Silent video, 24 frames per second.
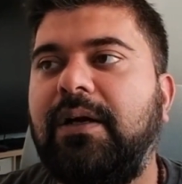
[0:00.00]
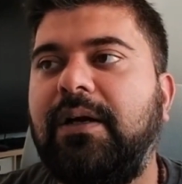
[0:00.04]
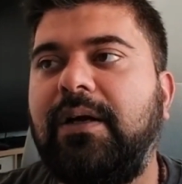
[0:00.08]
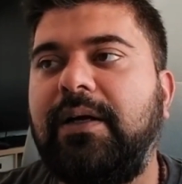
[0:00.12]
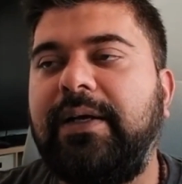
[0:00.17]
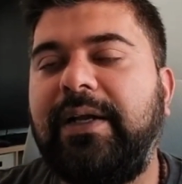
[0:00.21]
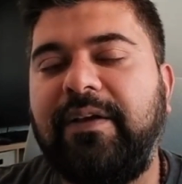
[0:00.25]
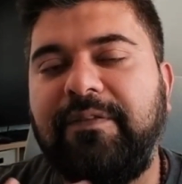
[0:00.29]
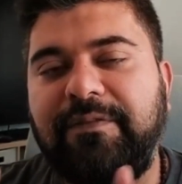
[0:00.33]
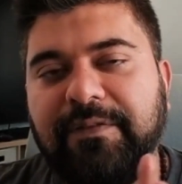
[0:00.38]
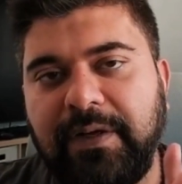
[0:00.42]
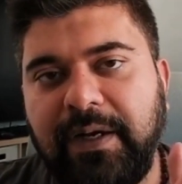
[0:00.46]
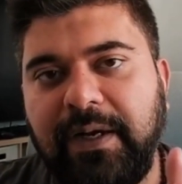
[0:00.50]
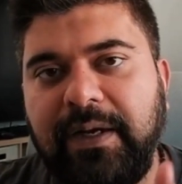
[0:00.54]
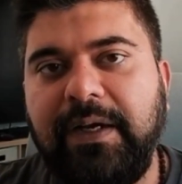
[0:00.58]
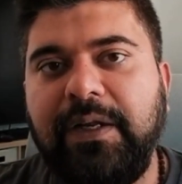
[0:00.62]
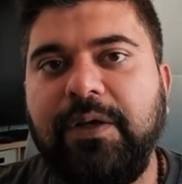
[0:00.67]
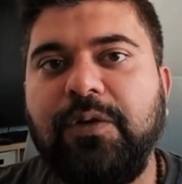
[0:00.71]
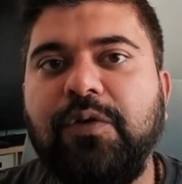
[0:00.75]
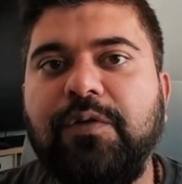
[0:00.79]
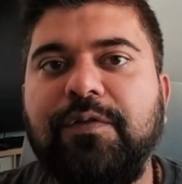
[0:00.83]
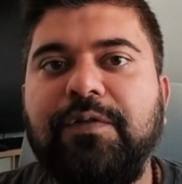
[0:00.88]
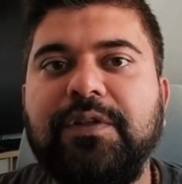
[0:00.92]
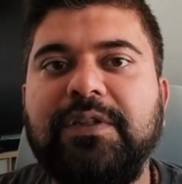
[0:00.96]
Definitely
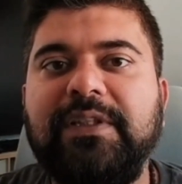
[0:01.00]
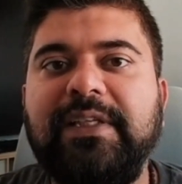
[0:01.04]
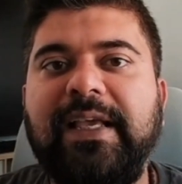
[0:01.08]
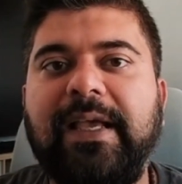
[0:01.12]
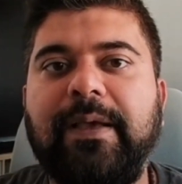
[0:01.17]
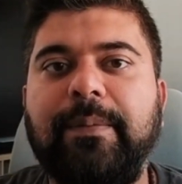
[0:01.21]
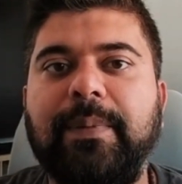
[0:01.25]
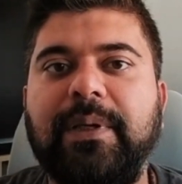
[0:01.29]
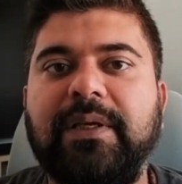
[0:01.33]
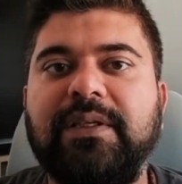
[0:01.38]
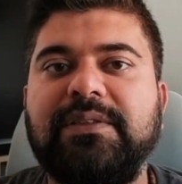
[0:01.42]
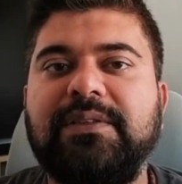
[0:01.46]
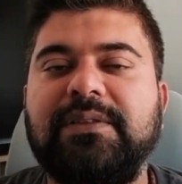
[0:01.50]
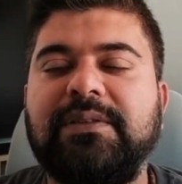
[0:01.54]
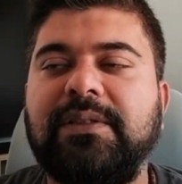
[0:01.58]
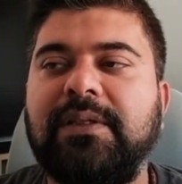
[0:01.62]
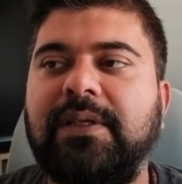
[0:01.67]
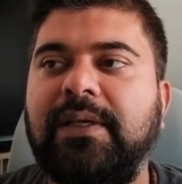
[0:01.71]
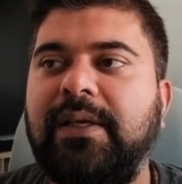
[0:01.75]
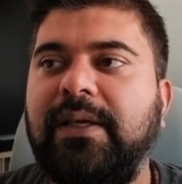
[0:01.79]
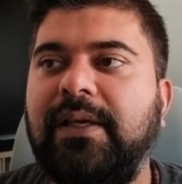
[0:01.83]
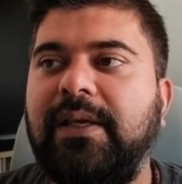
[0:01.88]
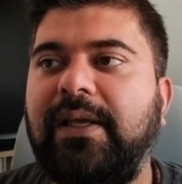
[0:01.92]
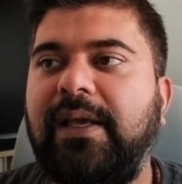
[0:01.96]
go for the MS.
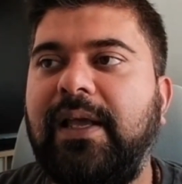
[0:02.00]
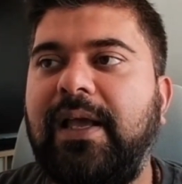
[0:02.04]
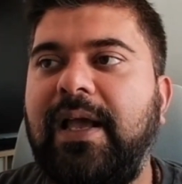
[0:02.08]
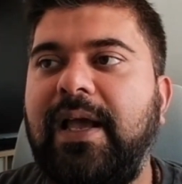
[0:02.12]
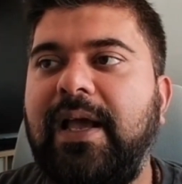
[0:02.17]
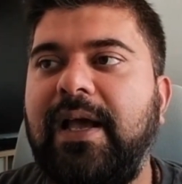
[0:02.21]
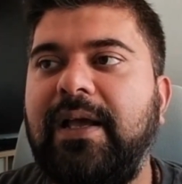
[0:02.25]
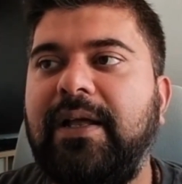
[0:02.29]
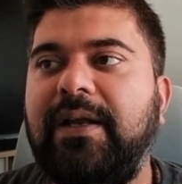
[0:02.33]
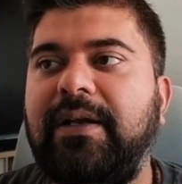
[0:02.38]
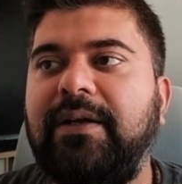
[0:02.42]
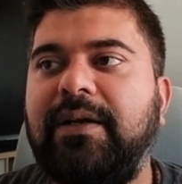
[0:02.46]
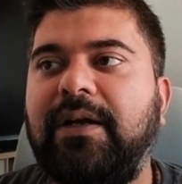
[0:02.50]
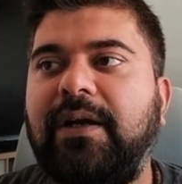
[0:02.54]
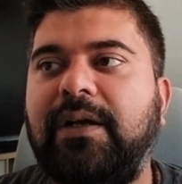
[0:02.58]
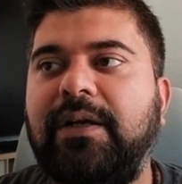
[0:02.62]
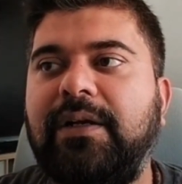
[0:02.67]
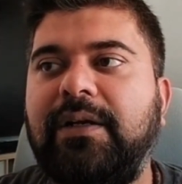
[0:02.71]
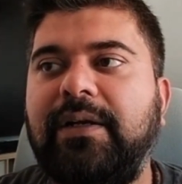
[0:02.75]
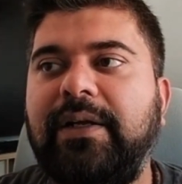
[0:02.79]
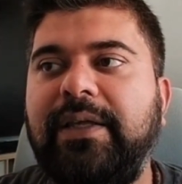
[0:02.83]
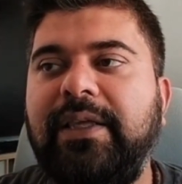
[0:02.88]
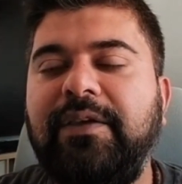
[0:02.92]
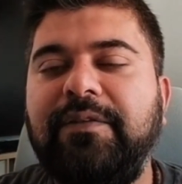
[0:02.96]
And
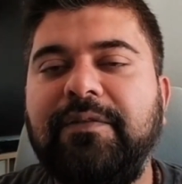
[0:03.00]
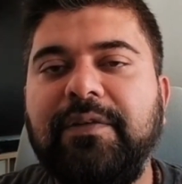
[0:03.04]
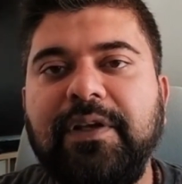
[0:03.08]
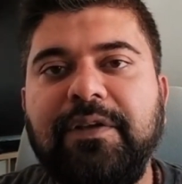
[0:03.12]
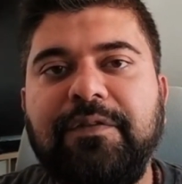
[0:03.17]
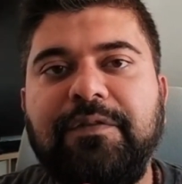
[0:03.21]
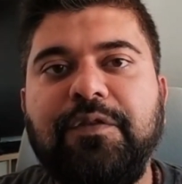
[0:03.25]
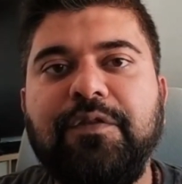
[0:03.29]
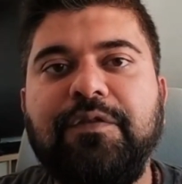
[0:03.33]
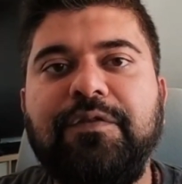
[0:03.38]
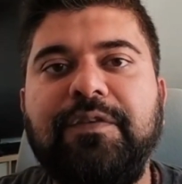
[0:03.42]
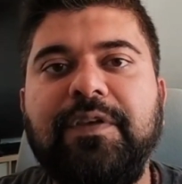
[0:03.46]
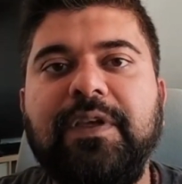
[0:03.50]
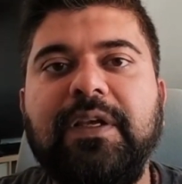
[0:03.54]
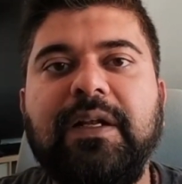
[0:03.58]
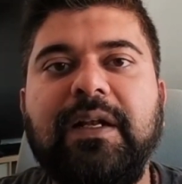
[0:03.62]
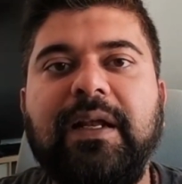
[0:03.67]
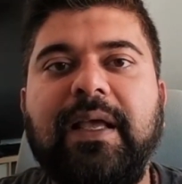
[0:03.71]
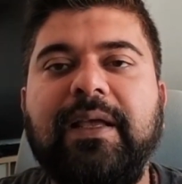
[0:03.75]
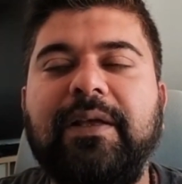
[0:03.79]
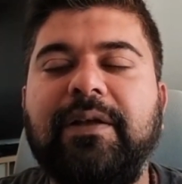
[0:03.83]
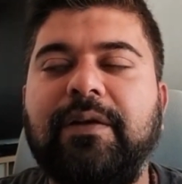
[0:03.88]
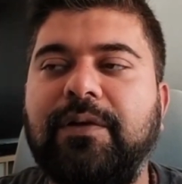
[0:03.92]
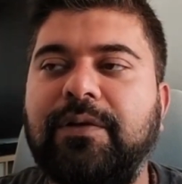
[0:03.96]
even if you feel
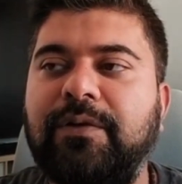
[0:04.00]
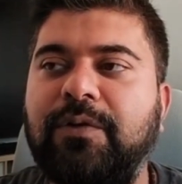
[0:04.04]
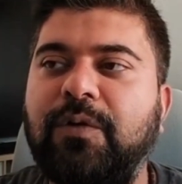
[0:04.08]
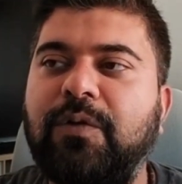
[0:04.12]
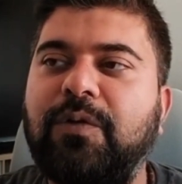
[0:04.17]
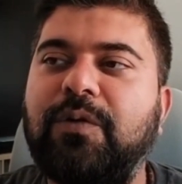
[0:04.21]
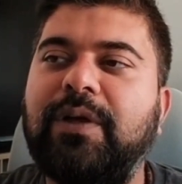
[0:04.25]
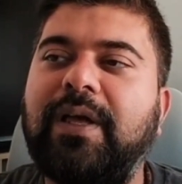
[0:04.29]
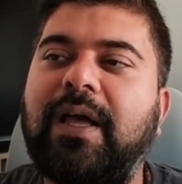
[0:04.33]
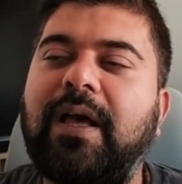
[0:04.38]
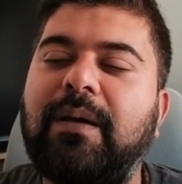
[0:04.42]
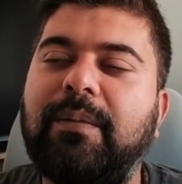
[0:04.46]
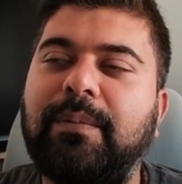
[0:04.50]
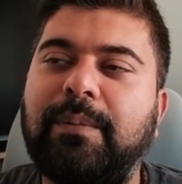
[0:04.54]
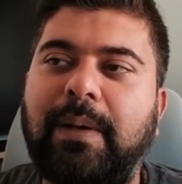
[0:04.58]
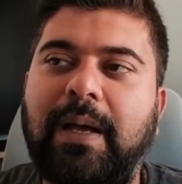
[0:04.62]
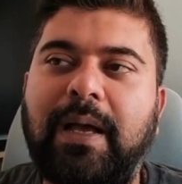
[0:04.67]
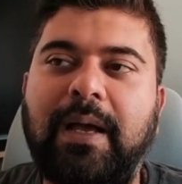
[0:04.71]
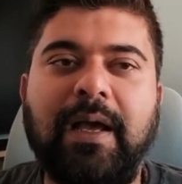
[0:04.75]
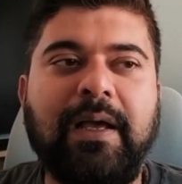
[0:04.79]
like, no, yeah,